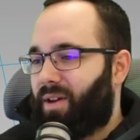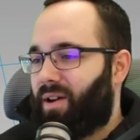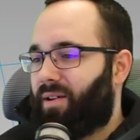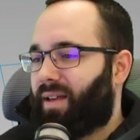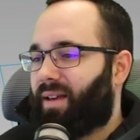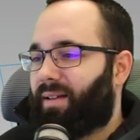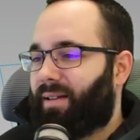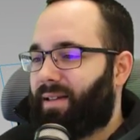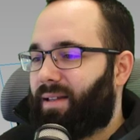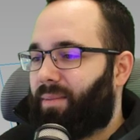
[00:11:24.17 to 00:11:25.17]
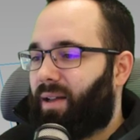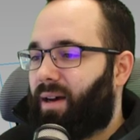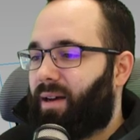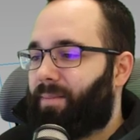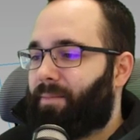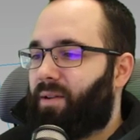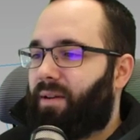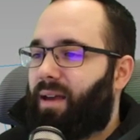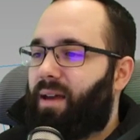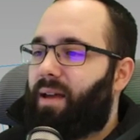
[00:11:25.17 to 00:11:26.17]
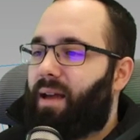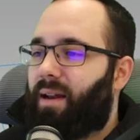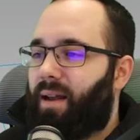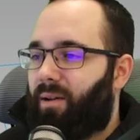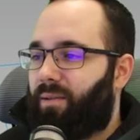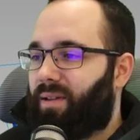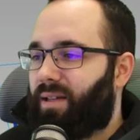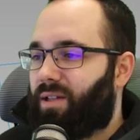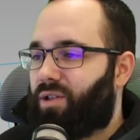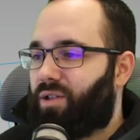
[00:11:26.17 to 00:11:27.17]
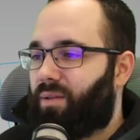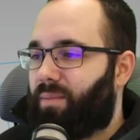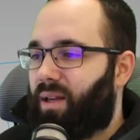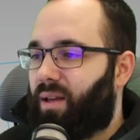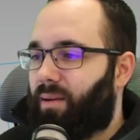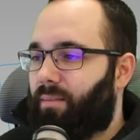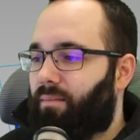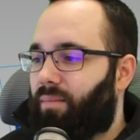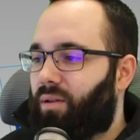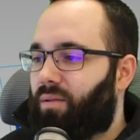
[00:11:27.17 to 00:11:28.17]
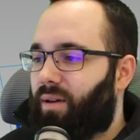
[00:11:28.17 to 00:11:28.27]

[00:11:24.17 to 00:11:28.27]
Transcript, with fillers: Okay, let's hit apply. Okay, and now this should be blue.